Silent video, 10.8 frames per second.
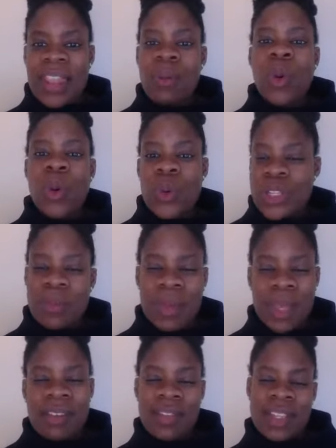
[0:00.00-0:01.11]
And they will also
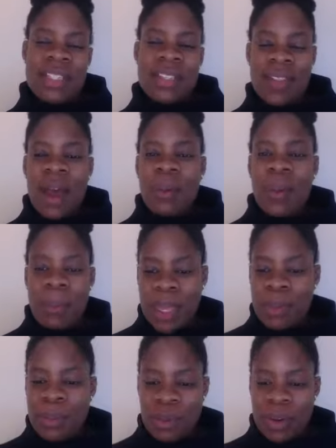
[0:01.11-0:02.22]
be convinced of that
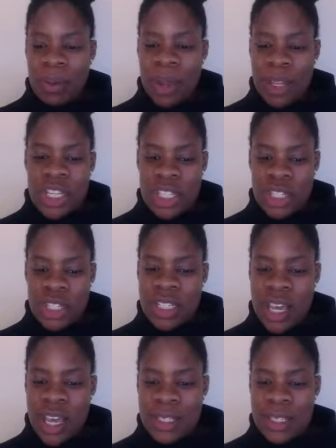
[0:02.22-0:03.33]
when Jesus
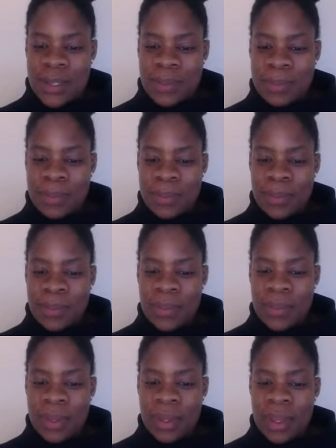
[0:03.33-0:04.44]
returns.
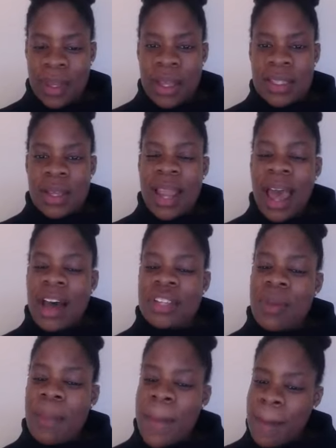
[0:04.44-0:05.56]
So let
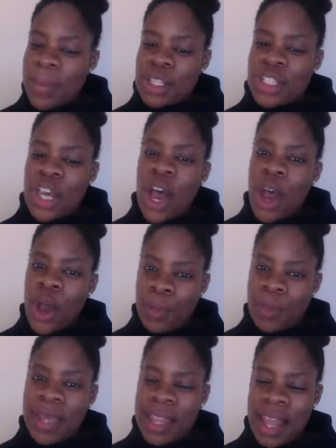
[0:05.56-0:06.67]
us remember to
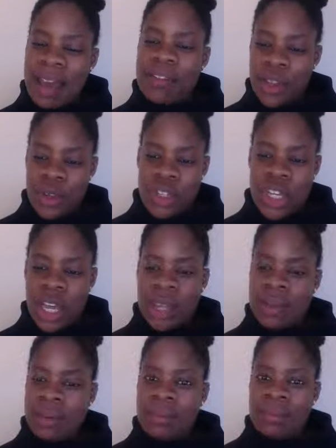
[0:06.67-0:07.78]
hope in that future
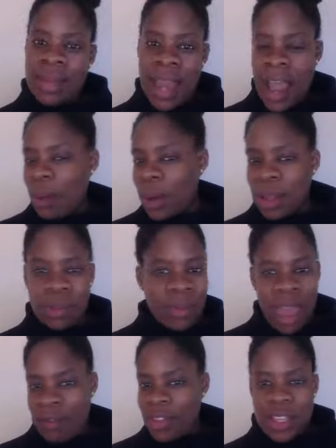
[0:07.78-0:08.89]
now when
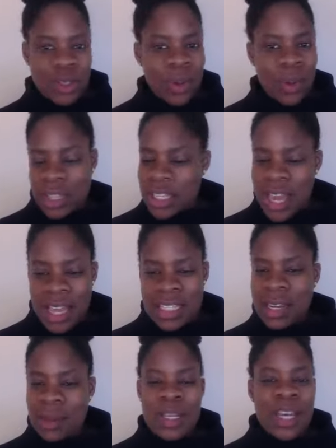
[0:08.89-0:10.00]
everything's all
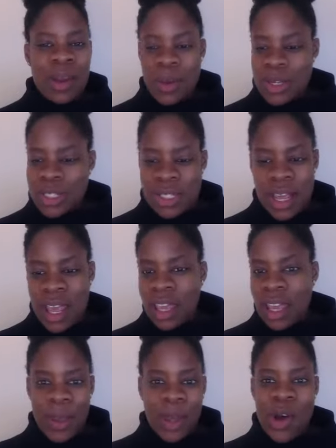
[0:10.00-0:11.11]
uncertain and we don't know what's
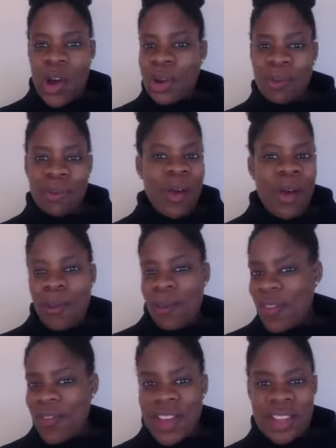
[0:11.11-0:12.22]
going on and
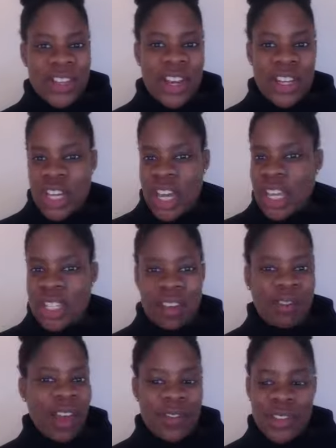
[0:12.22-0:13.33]
when things are going to change,
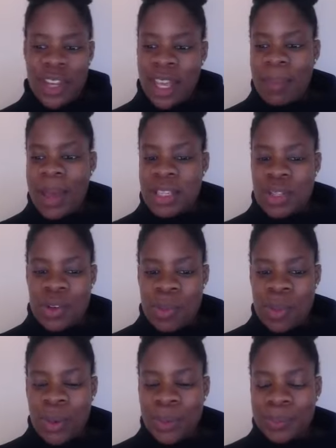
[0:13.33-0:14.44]
if life's going to get back to
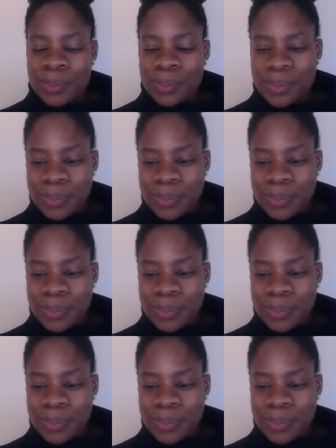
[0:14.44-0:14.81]
normal.